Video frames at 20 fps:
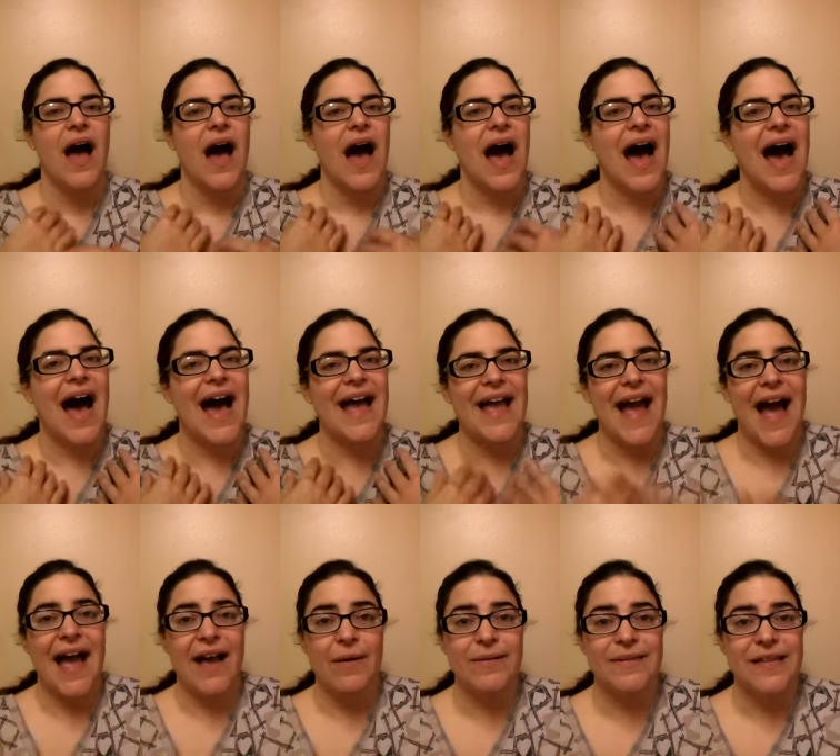
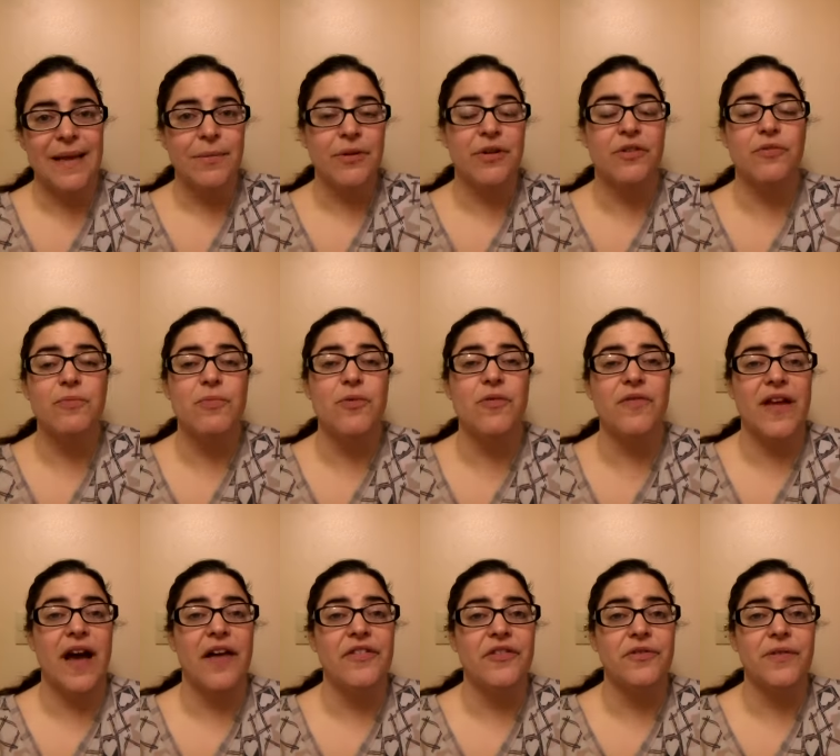I was able to move
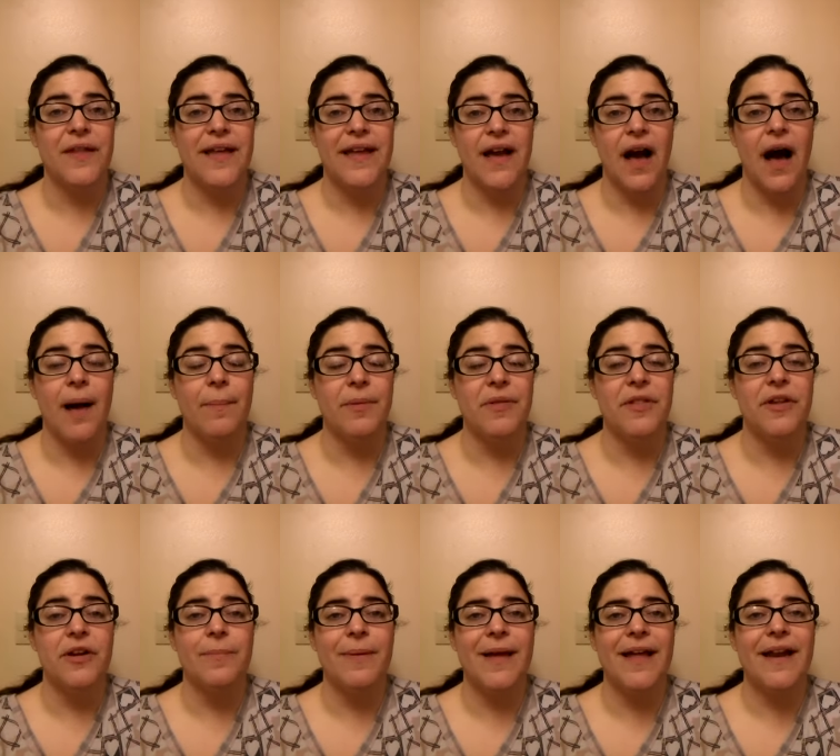the other leg up a
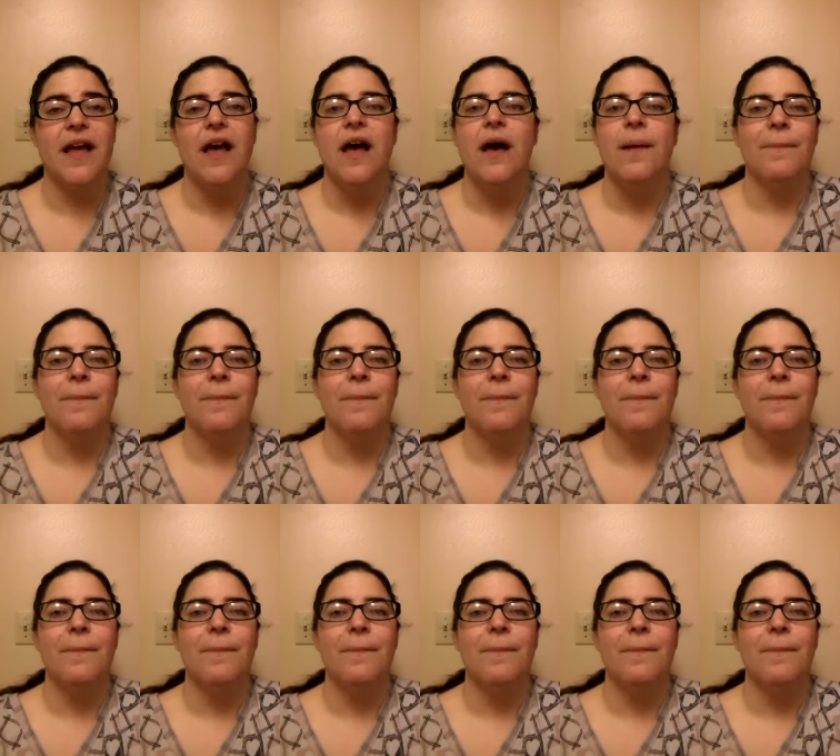little bit,